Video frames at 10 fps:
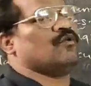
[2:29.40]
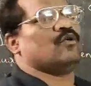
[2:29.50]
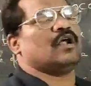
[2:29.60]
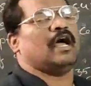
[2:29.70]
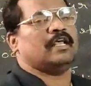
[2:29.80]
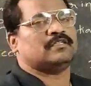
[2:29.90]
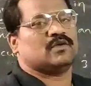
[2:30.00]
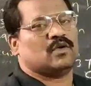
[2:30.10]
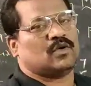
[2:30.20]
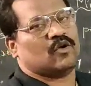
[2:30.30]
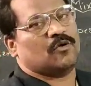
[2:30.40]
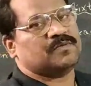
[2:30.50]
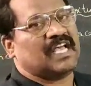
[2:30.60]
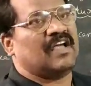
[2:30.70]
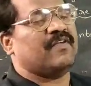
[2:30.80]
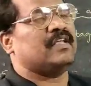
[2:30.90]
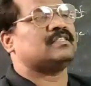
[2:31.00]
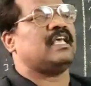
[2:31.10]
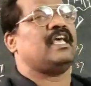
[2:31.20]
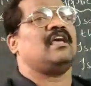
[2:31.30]
more isotopes having
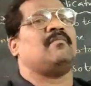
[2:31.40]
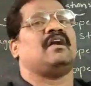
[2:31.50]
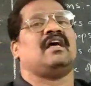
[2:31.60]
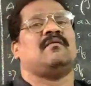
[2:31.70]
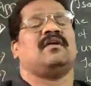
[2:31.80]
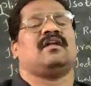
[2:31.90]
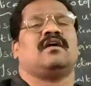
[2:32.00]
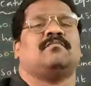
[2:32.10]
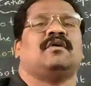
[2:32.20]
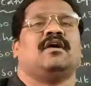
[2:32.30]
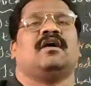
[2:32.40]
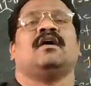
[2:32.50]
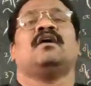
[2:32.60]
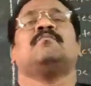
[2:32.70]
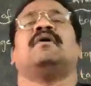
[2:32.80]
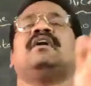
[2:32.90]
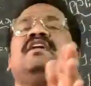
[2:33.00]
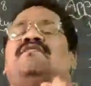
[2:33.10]
same atomic number but